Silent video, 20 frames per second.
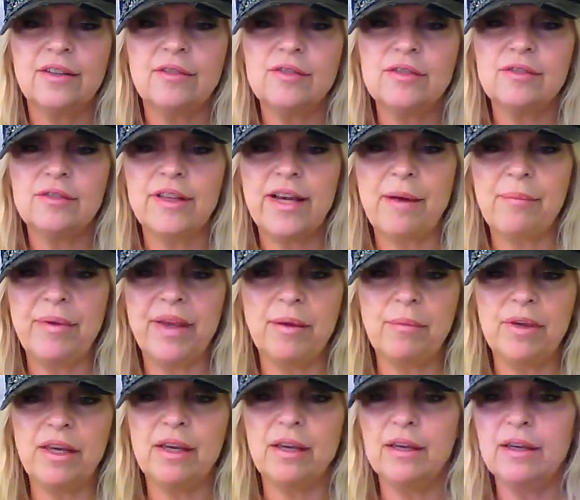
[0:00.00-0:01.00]
Don't do that,
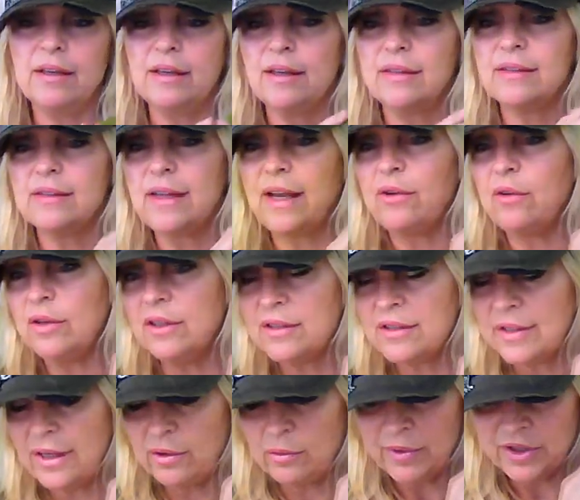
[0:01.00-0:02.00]
baby. Stay on
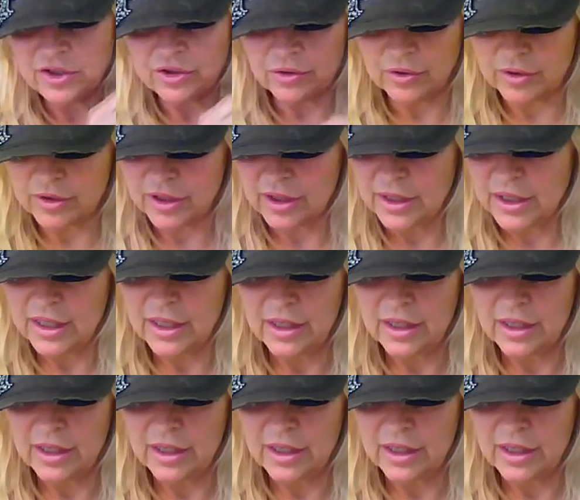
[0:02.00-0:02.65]
my shoulder.